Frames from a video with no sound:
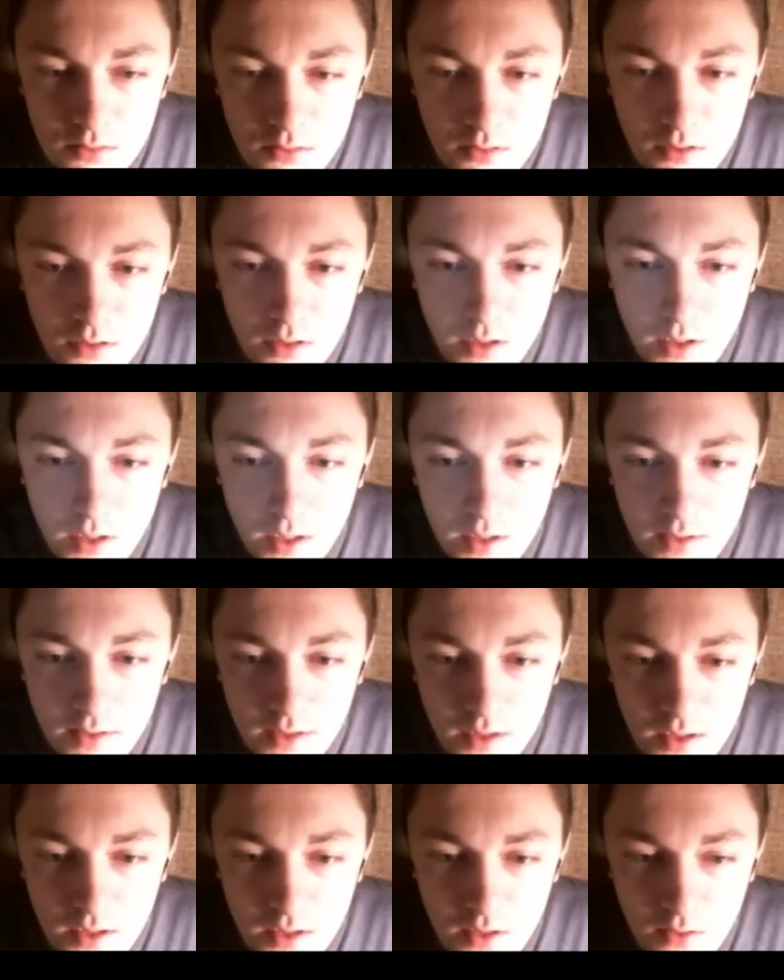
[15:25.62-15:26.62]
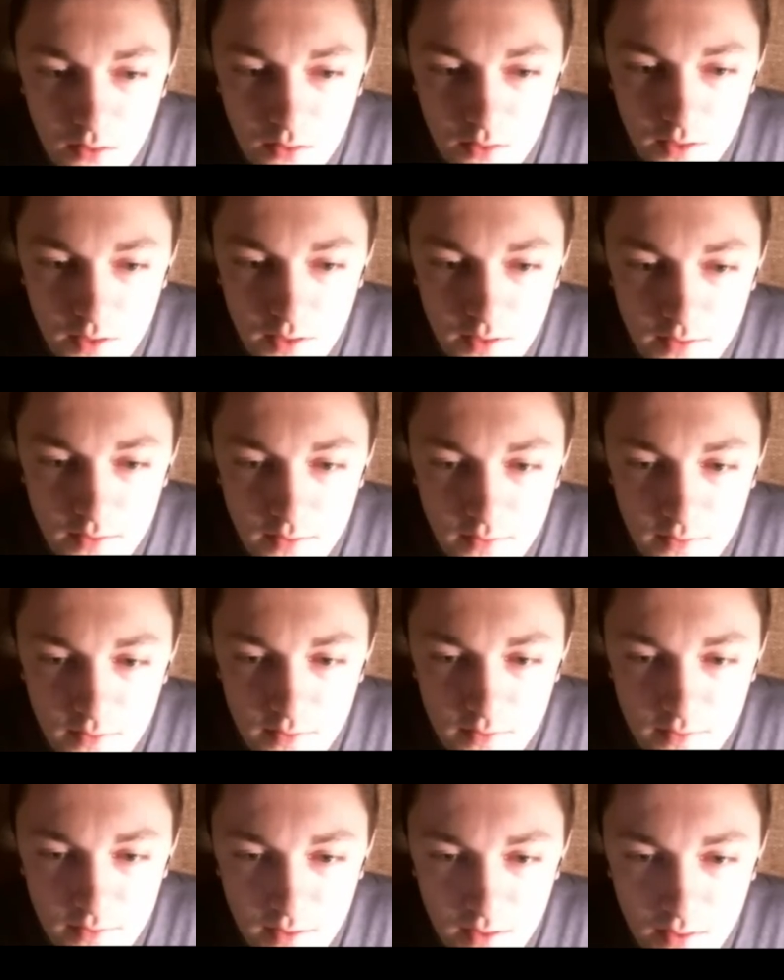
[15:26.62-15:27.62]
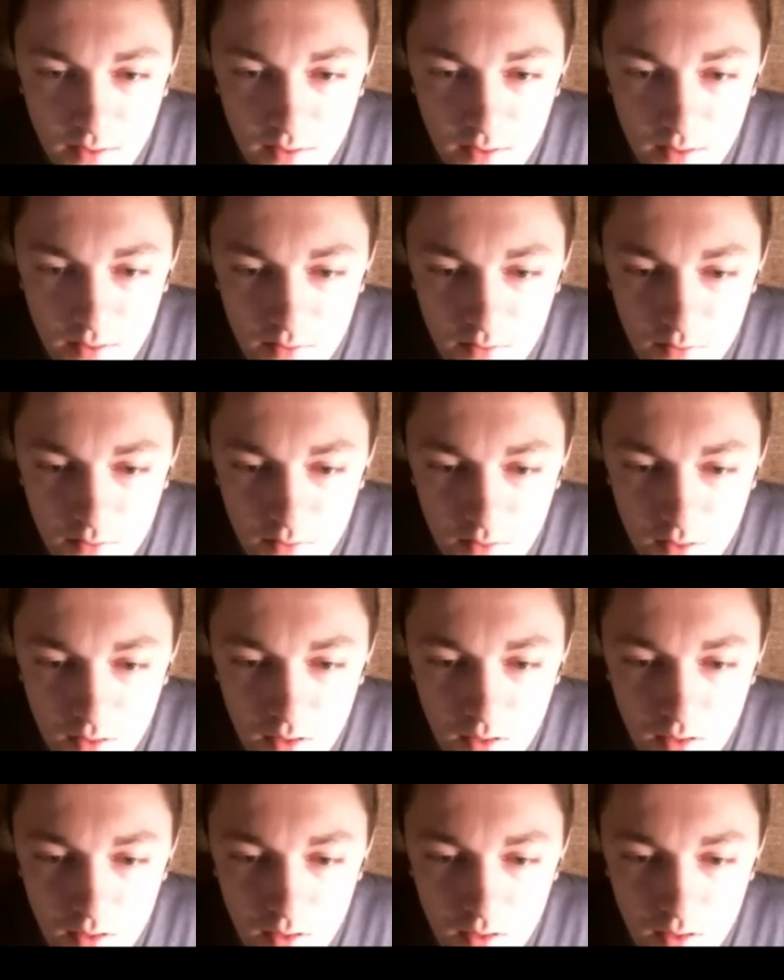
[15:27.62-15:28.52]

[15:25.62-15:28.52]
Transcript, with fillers: okay, I think I go crazy if I stay out here too long.